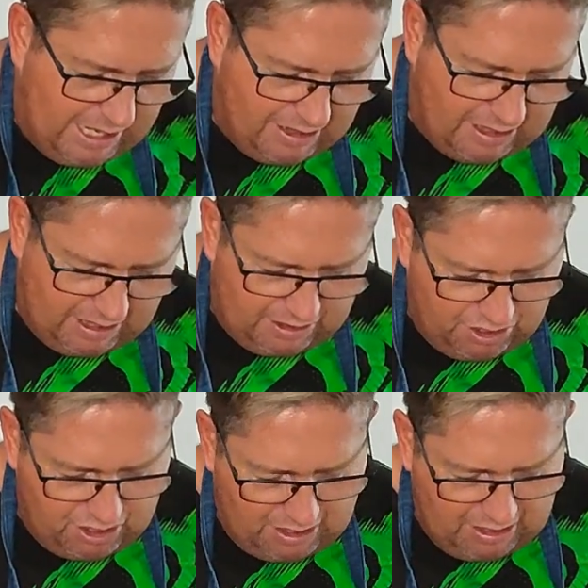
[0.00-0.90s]
add the
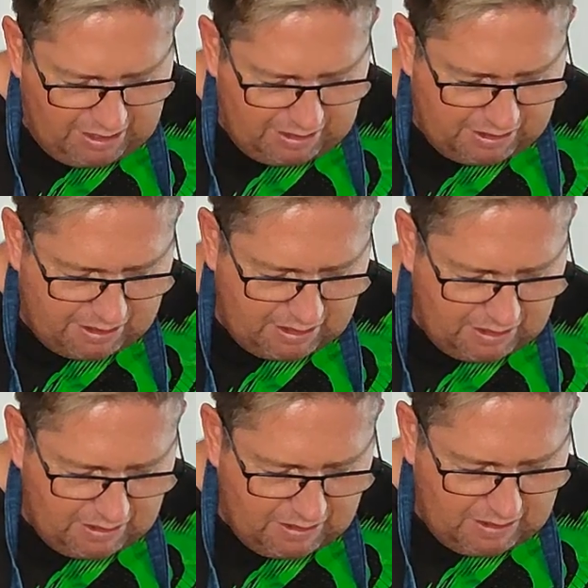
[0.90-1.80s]
chilies.
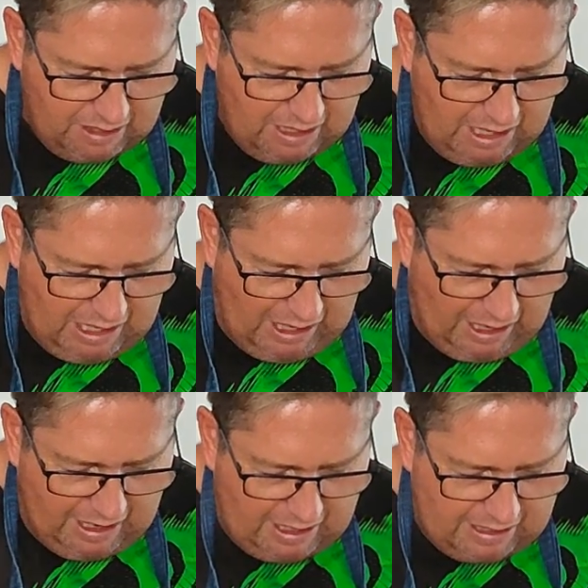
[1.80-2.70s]

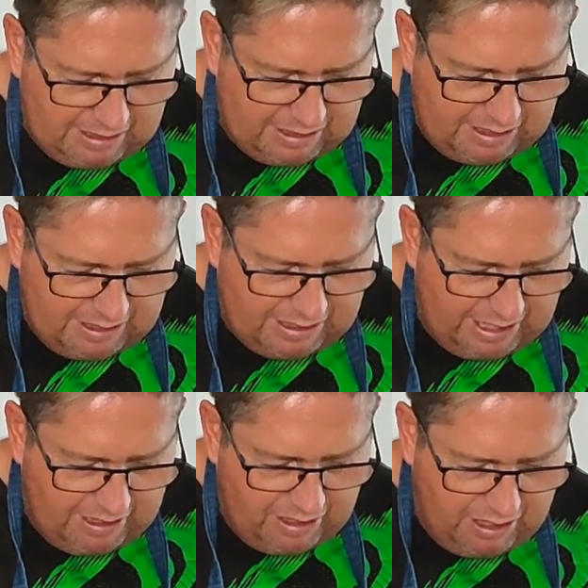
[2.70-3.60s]
Like I
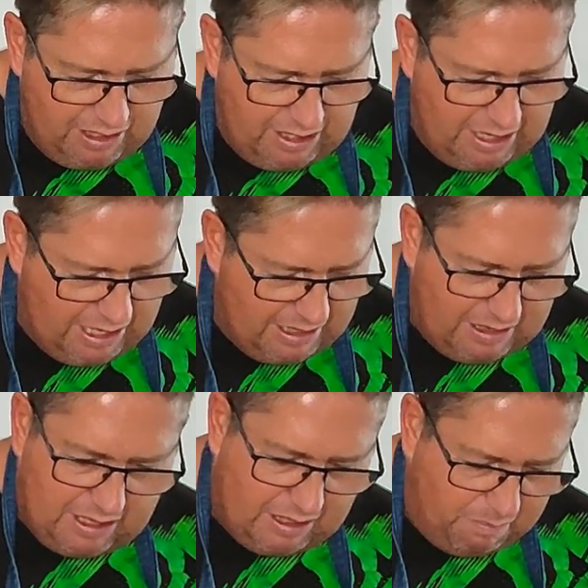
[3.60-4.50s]
said earlier,
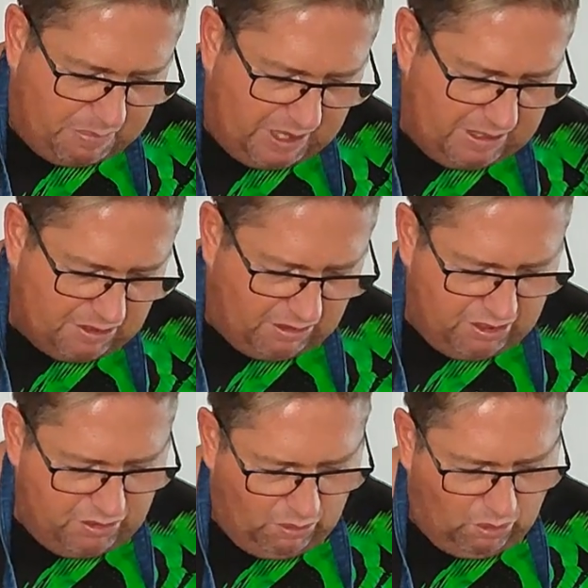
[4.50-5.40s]
it depends
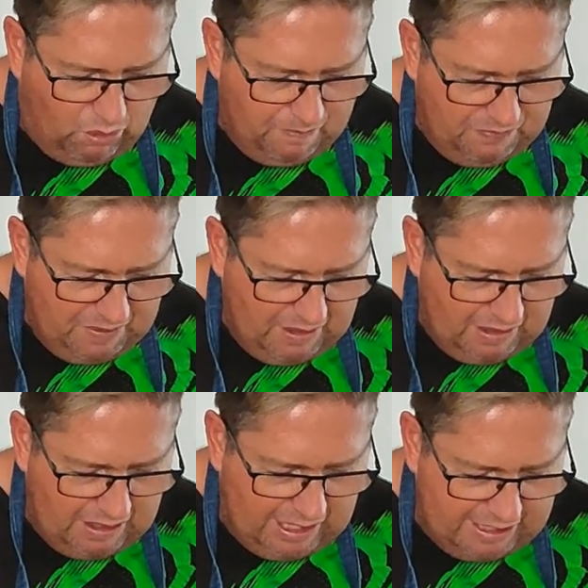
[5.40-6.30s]
on your
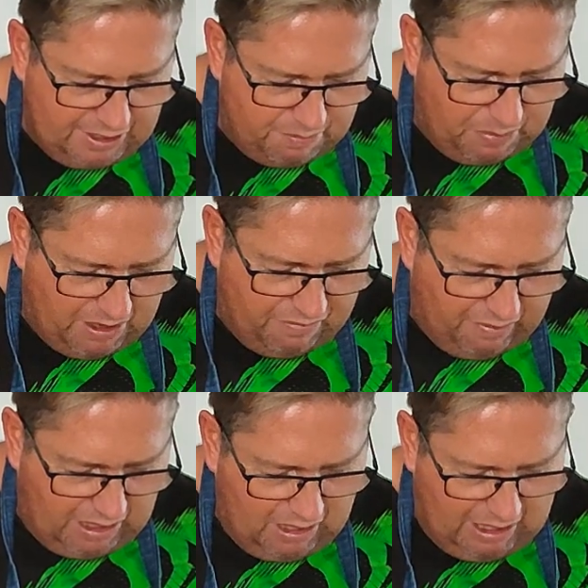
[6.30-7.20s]
taste
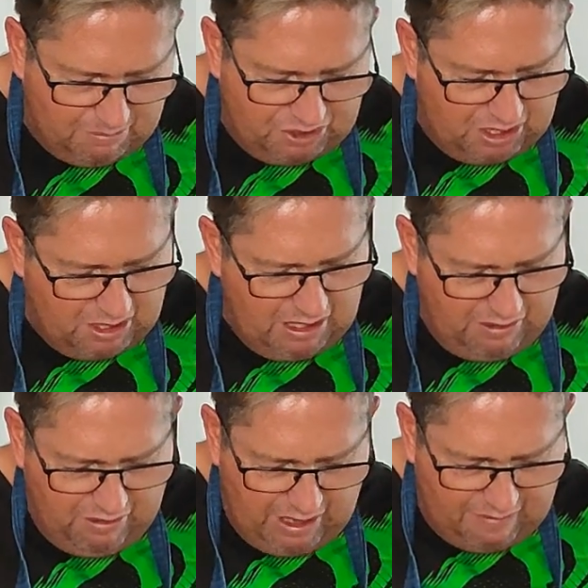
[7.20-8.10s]
profile. I'm just going
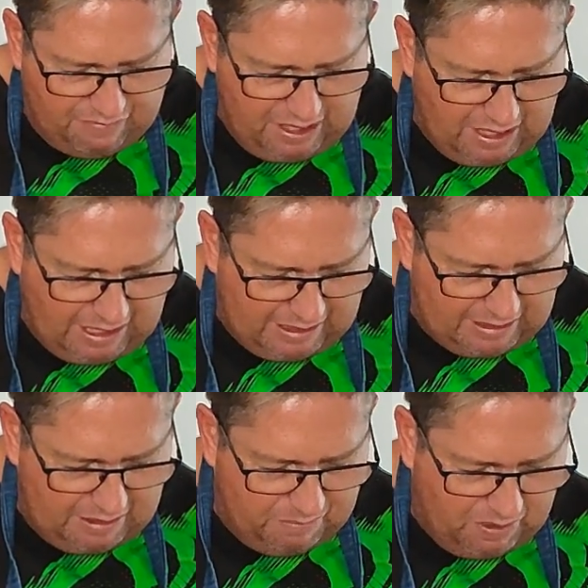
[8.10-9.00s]
to roughly cut
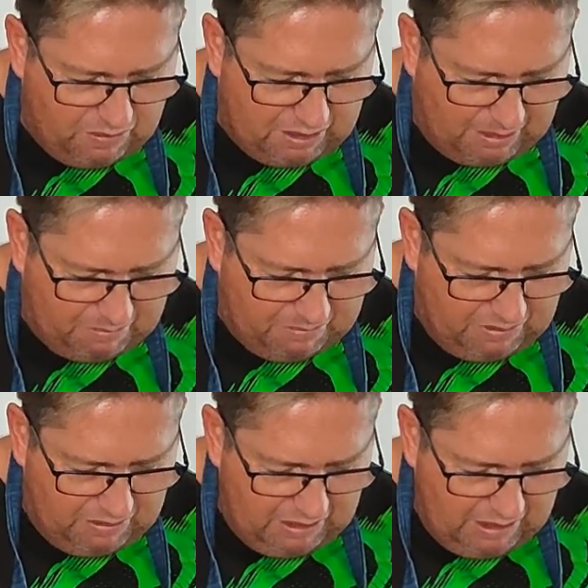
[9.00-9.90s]
it because
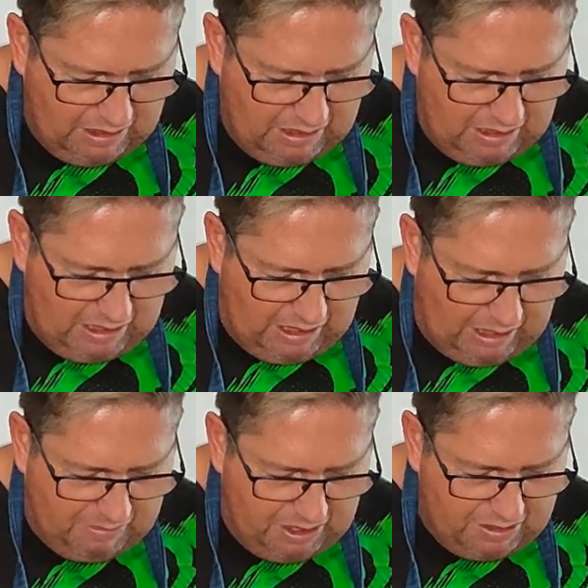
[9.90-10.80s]

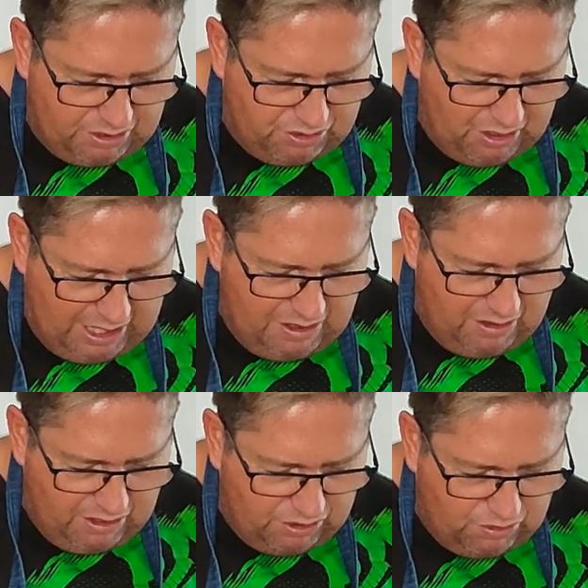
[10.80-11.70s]
I'm going to strain
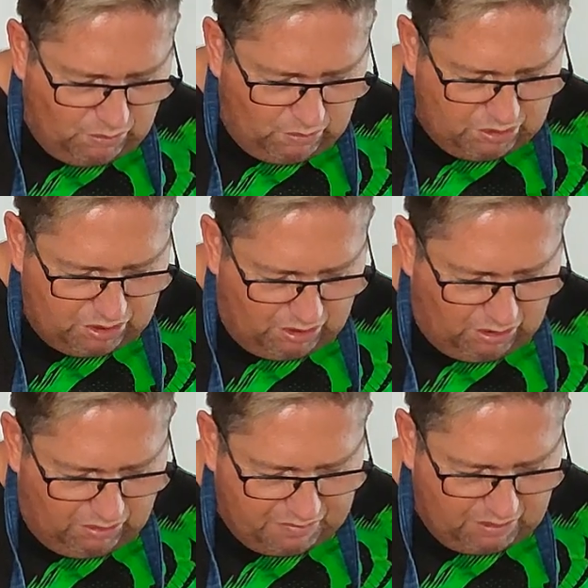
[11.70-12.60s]
the sauce
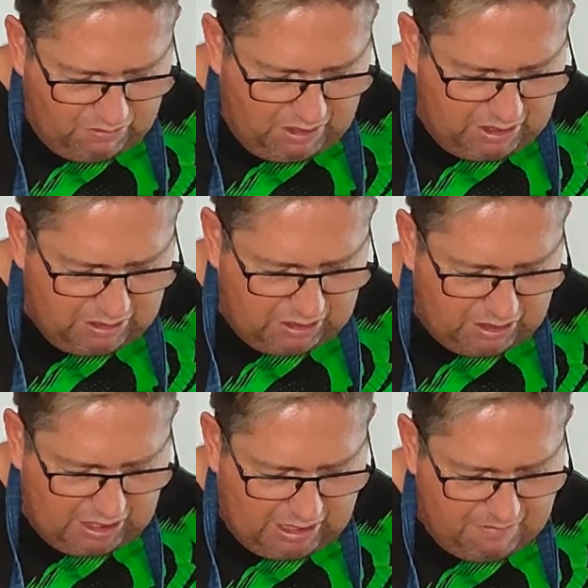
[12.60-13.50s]
afterwards.
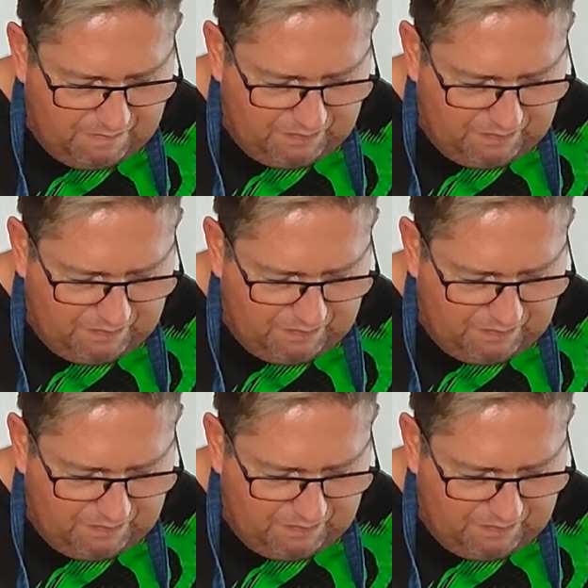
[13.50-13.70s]
So